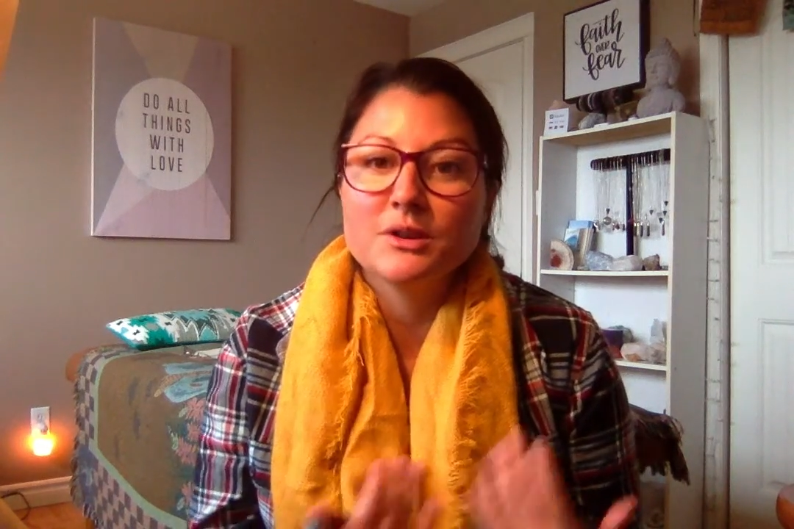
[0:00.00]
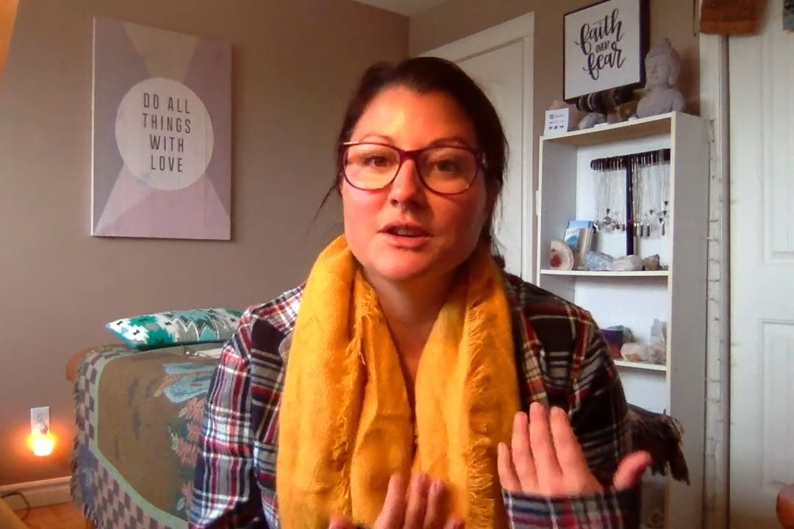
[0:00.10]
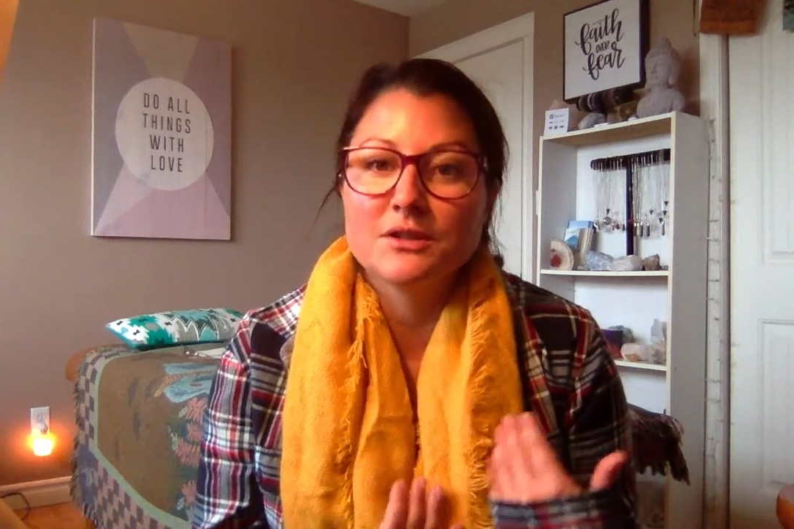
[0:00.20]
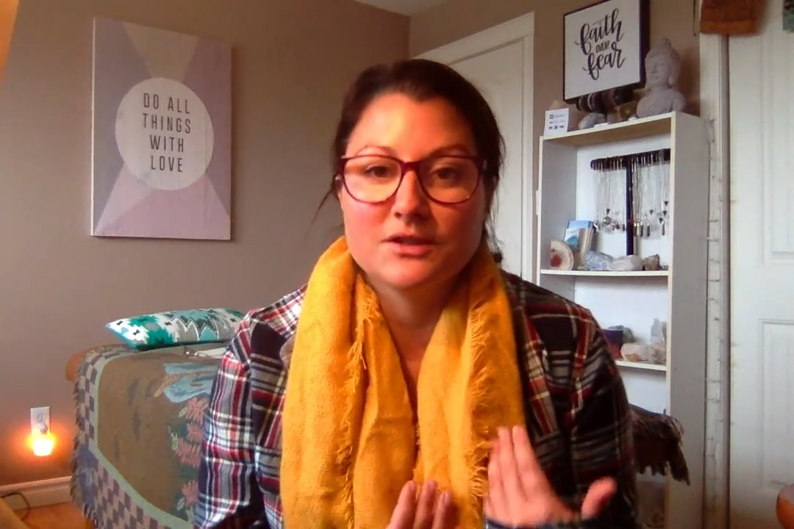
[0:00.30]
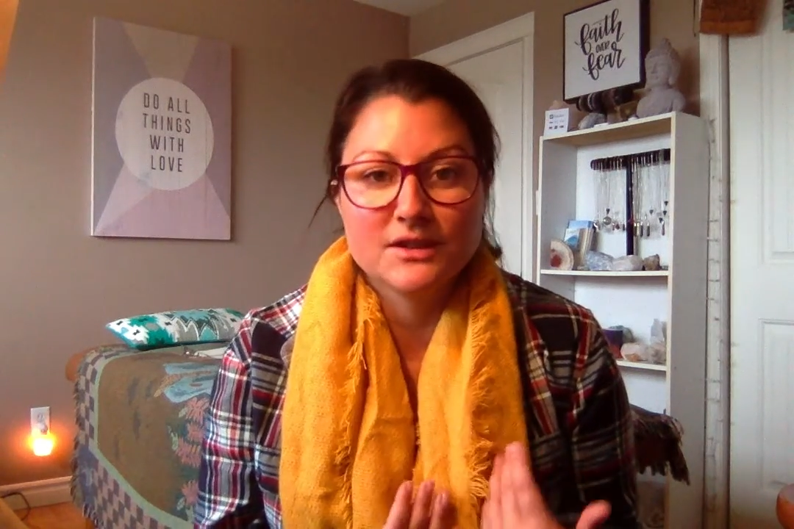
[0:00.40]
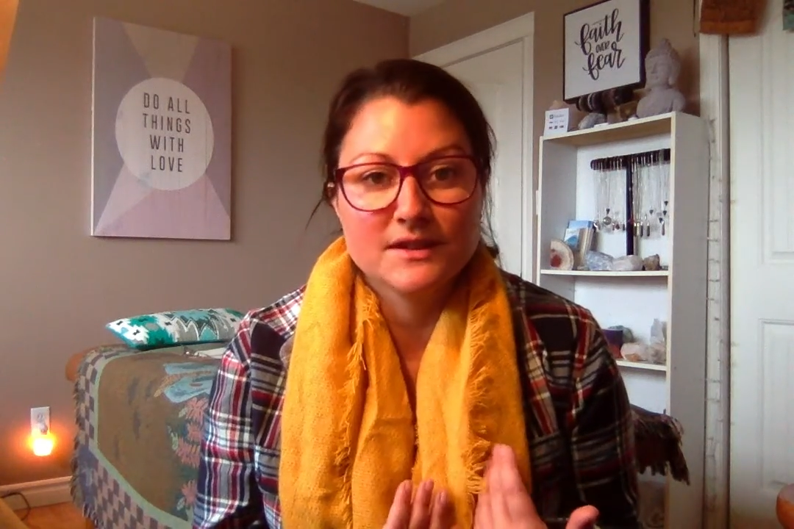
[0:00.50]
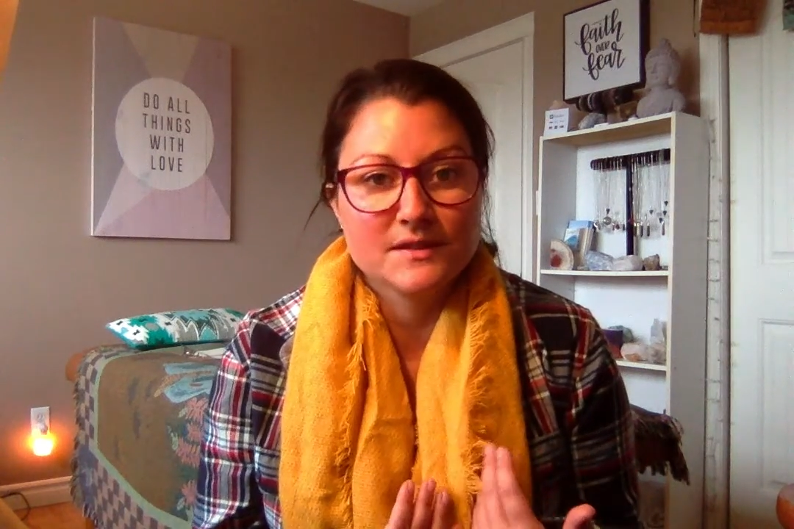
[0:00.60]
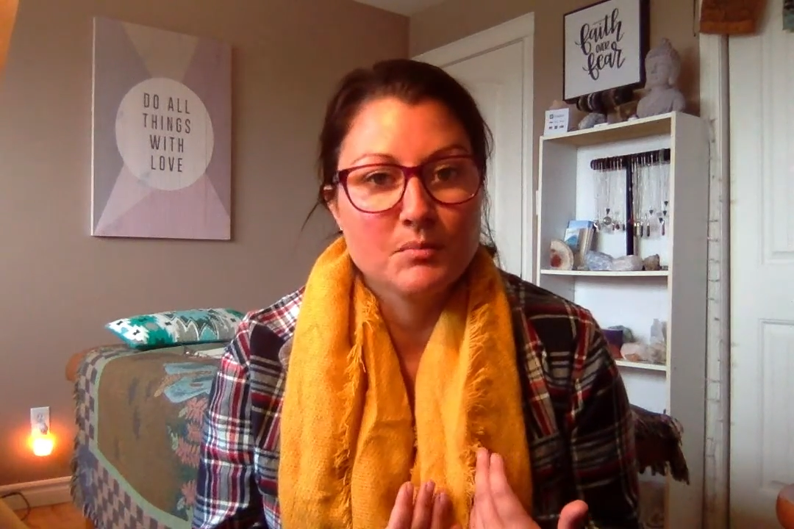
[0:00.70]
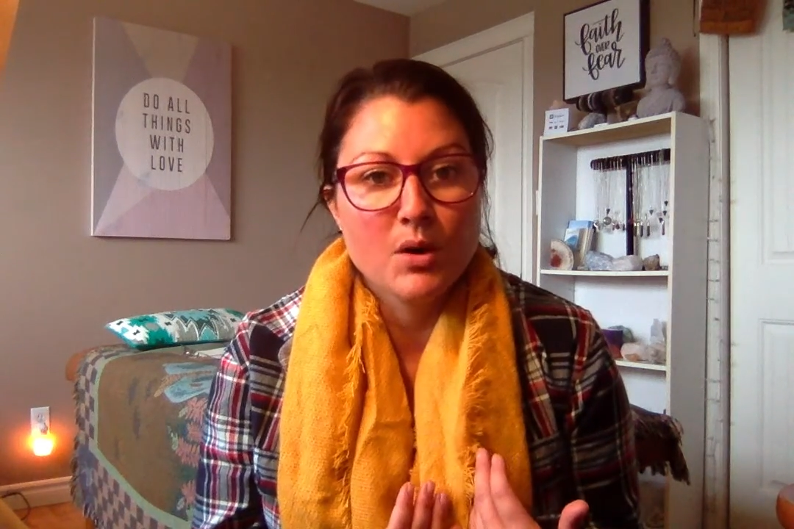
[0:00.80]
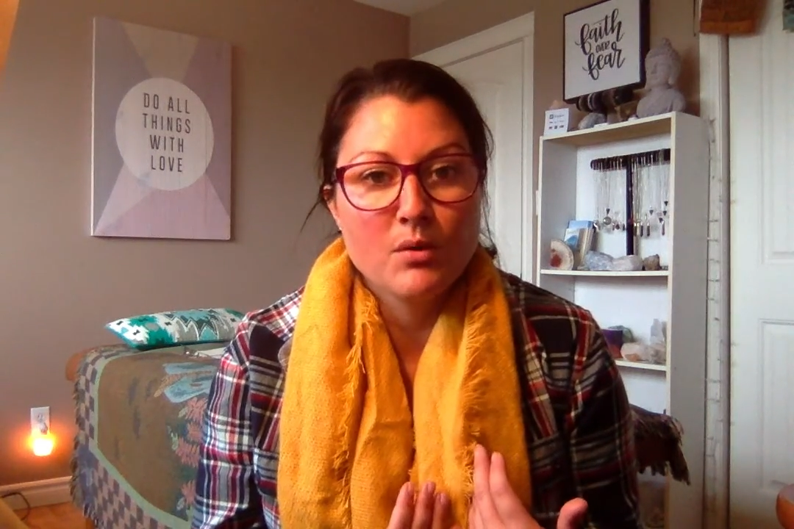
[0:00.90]
here to
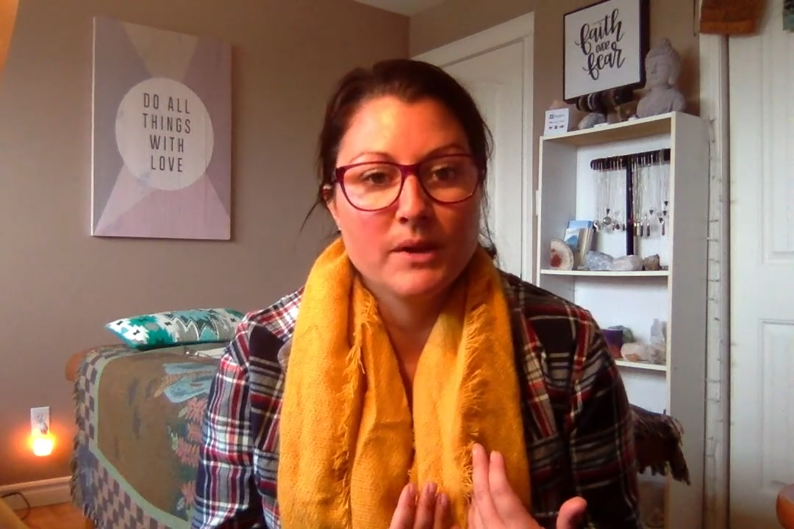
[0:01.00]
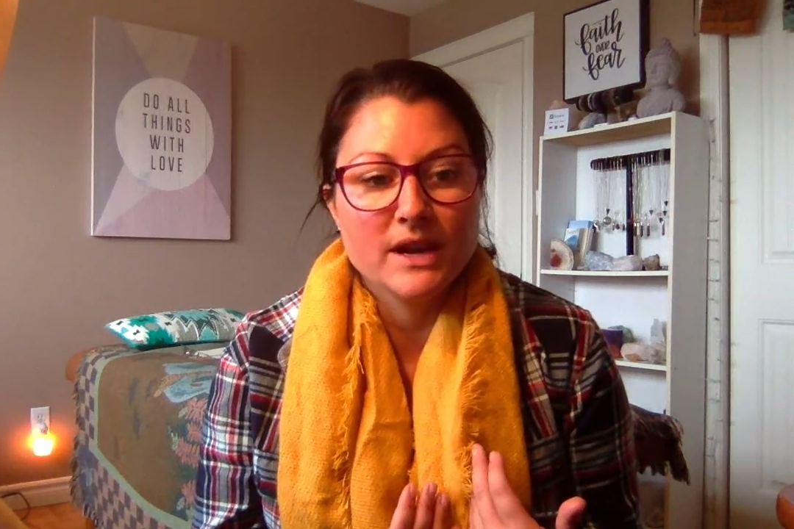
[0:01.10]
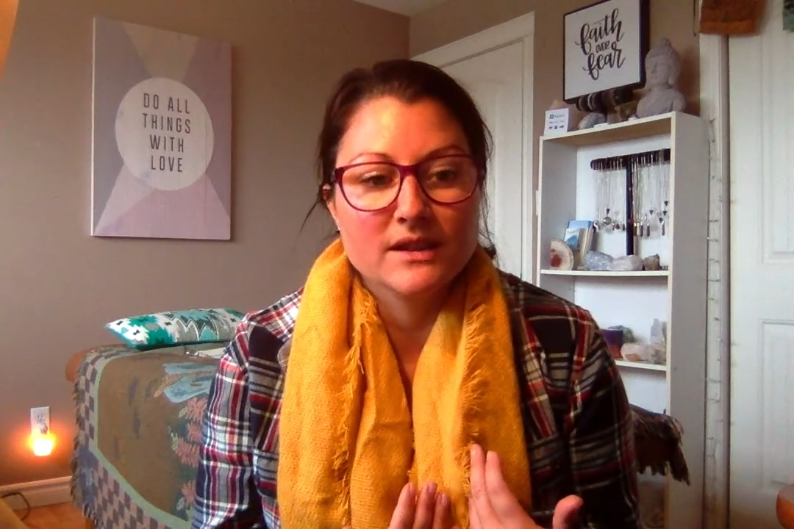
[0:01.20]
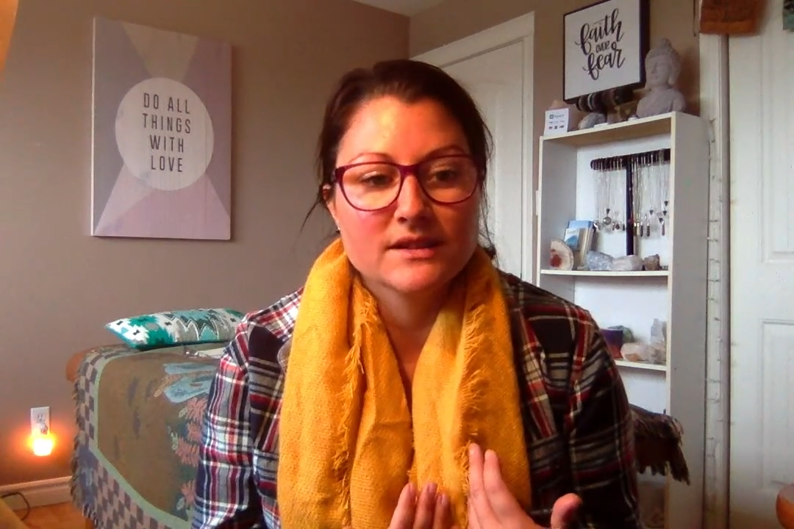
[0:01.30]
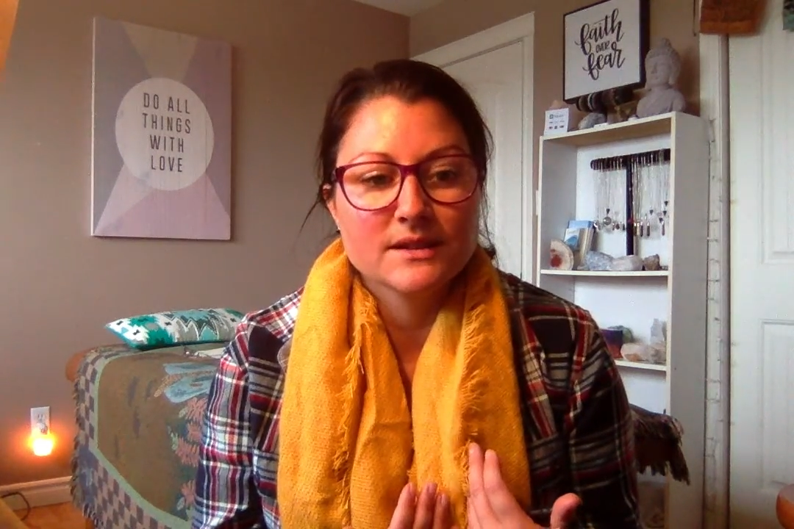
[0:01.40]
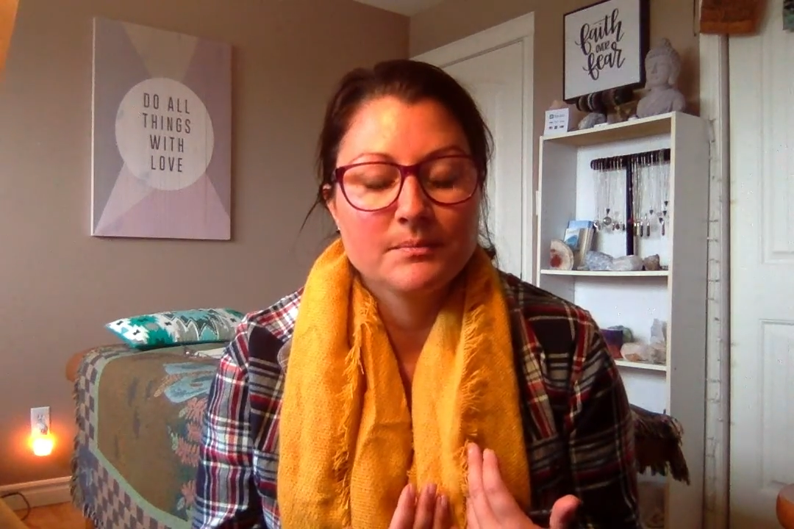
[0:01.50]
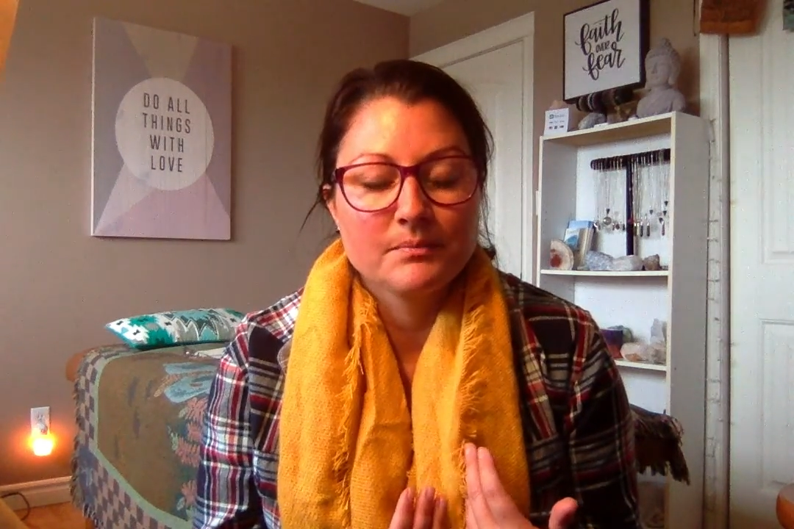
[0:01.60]
this moment.